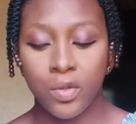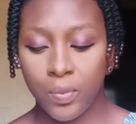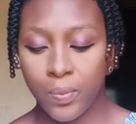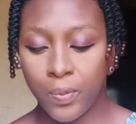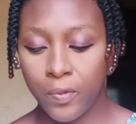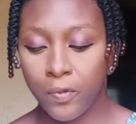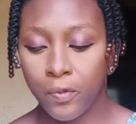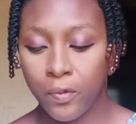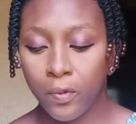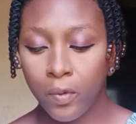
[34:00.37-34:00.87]

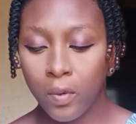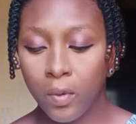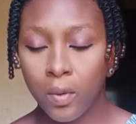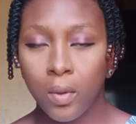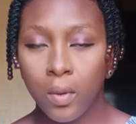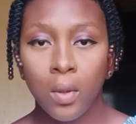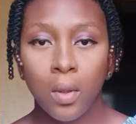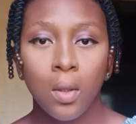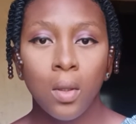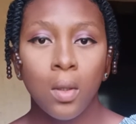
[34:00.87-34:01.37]
before.
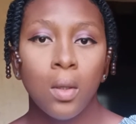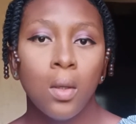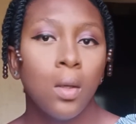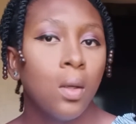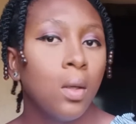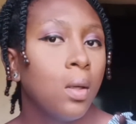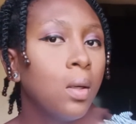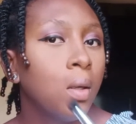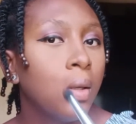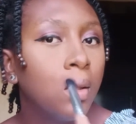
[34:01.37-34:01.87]

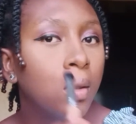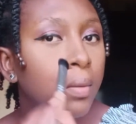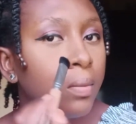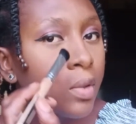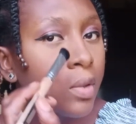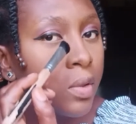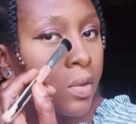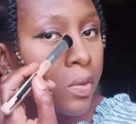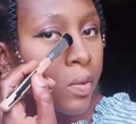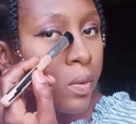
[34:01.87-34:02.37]
I'm
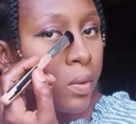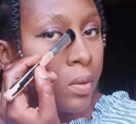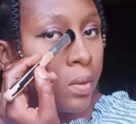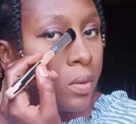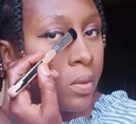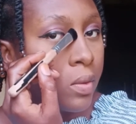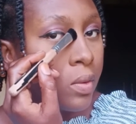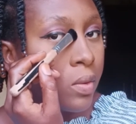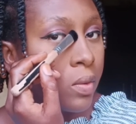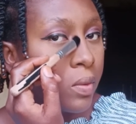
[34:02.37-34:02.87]
just going
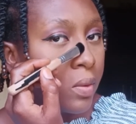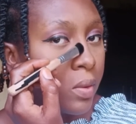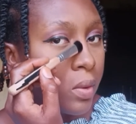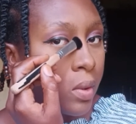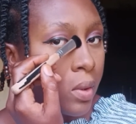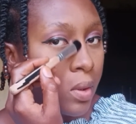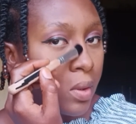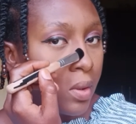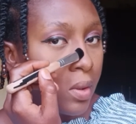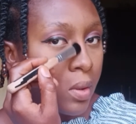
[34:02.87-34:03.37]
to do
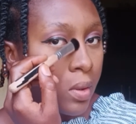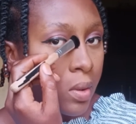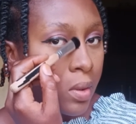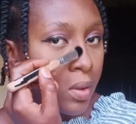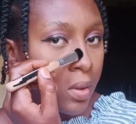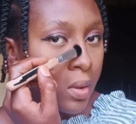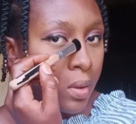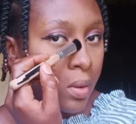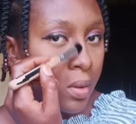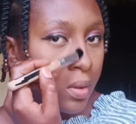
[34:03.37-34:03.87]

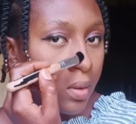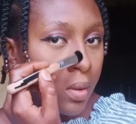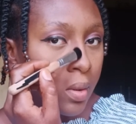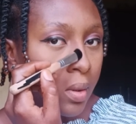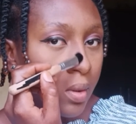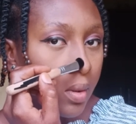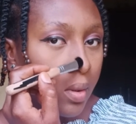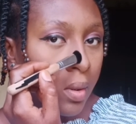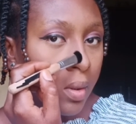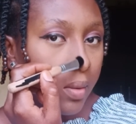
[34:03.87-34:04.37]
this.
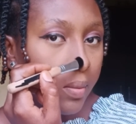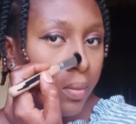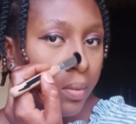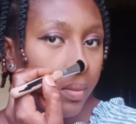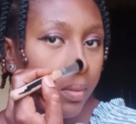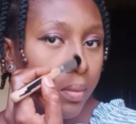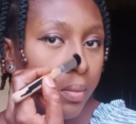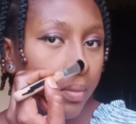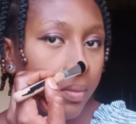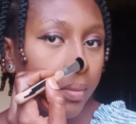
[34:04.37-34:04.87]

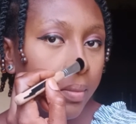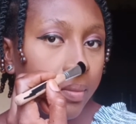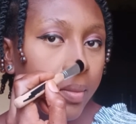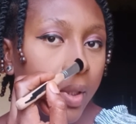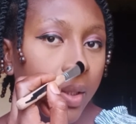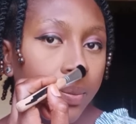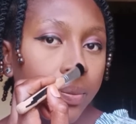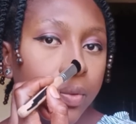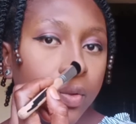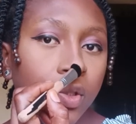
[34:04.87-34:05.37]
My
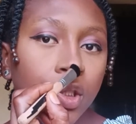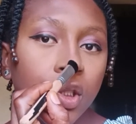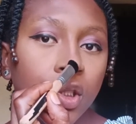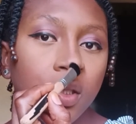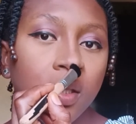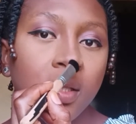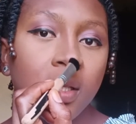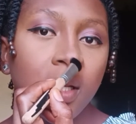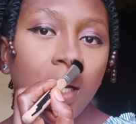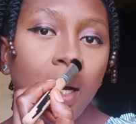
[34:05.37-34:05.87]

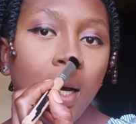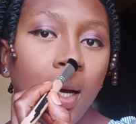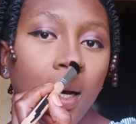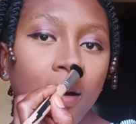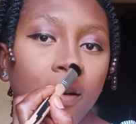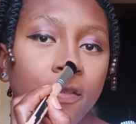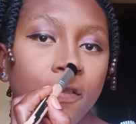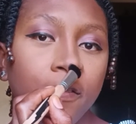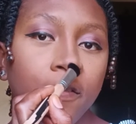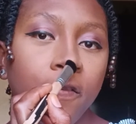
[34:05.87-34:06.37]
brushes are
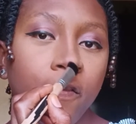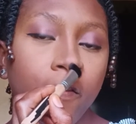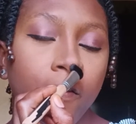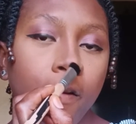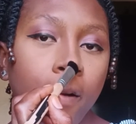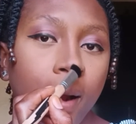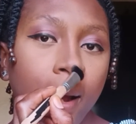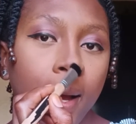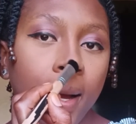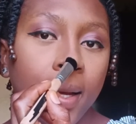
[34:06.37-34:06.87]

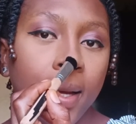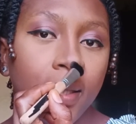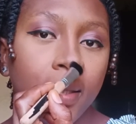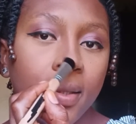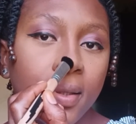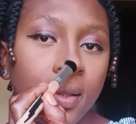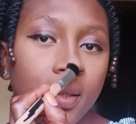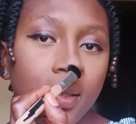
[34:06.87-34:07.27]
fried.